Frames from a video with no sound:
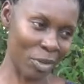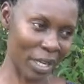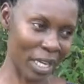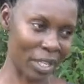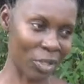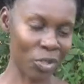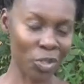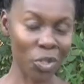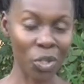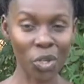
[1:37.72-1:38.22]

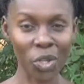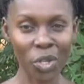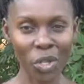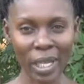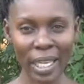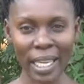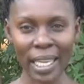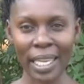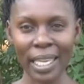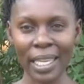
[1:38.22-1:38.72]
The farmers
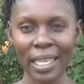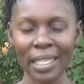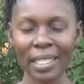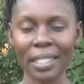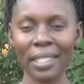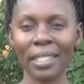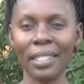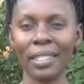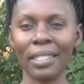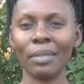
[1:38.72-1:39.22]

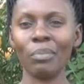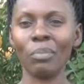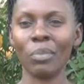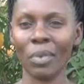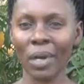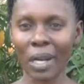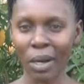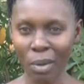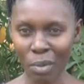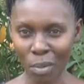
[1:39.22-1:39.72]
attested that the
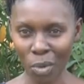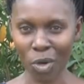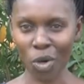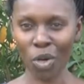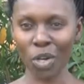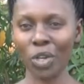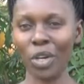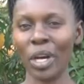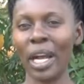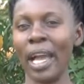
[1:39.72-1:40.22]
pest has
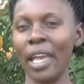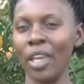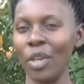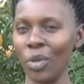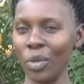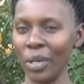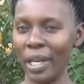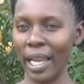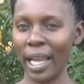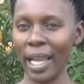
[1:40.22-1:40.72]
caused massive
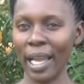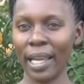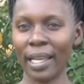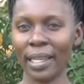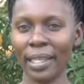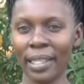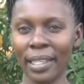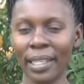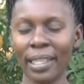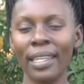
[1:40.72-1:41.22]
yield
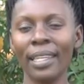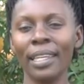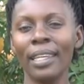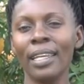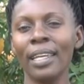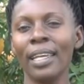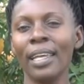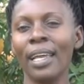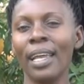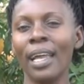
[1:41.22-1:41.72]

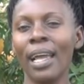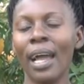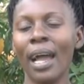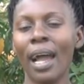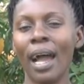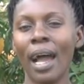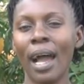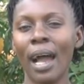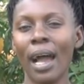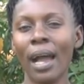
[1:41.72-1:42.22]
losses
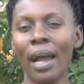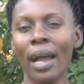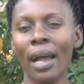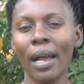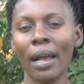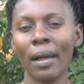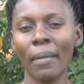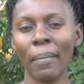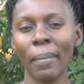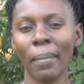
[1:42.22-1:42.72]
in
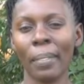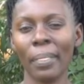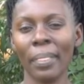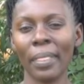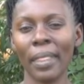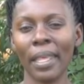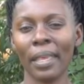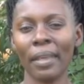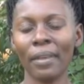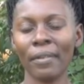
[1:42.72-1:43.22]
terms of quality